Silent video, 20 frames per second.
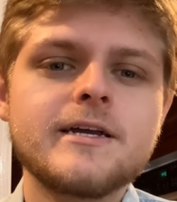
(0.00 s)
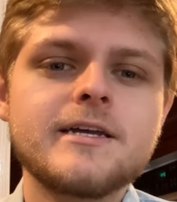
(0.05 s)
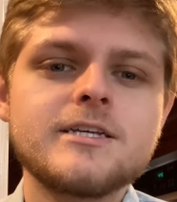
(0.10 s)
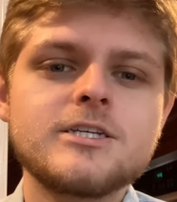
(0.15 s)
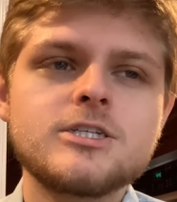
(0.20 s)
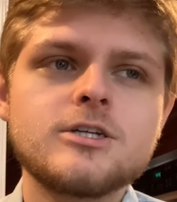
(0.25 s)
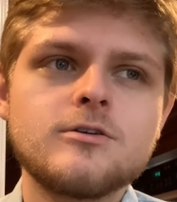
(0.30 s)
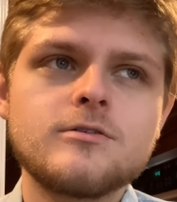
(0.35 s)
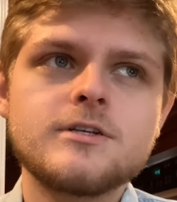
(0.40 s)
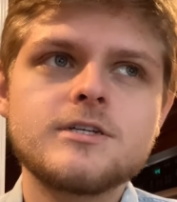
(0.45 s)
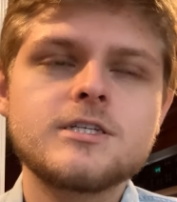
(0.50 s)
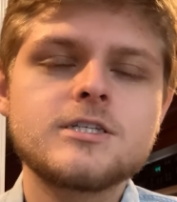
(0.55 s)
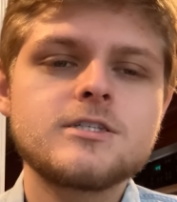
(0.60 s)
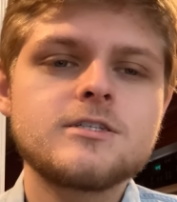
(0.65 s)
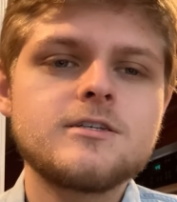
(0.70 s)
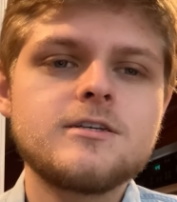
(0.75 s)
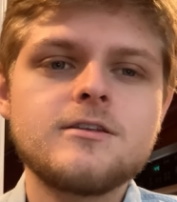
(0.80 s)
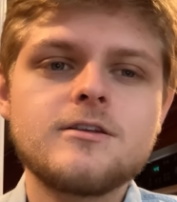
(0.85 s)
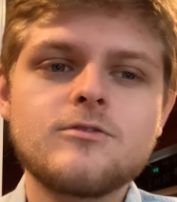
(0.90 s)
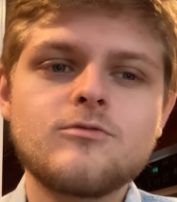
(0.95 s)
It showed
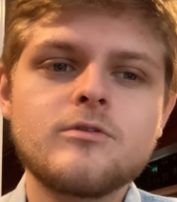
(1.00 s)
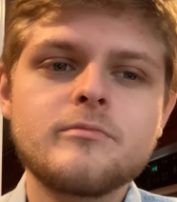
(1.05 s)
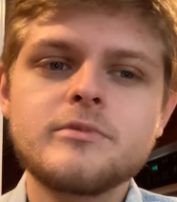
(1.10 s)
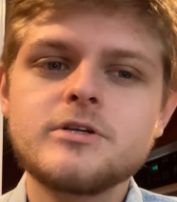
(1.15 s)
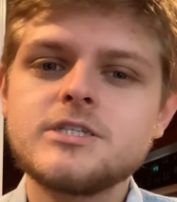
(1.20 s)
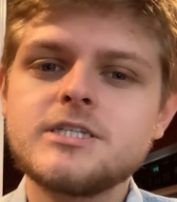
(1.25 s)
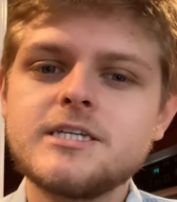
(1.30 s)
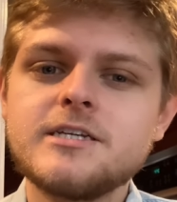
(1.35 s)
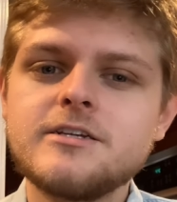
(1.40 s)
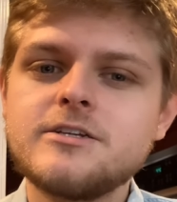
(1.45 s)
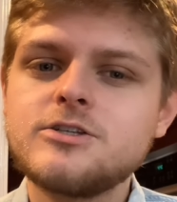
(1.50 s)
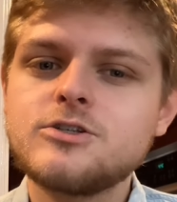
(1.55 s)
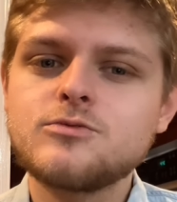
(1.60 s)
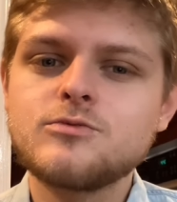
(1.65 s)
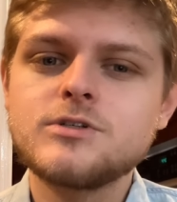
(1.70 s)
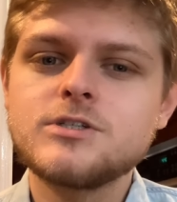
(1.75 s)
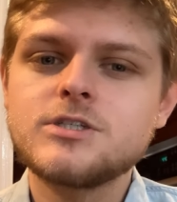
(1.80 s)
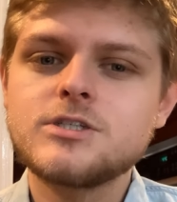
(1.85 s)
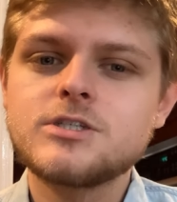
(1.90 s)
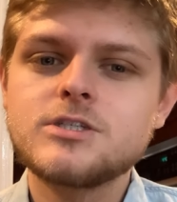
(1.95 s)
us, what percentage
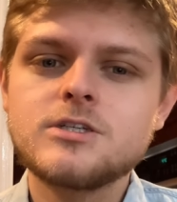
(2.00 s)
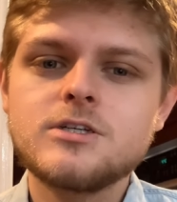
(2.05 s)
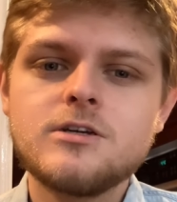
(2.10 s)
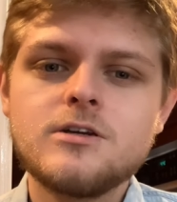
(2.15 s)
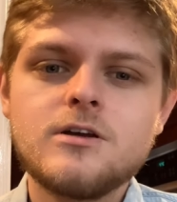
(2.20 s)
was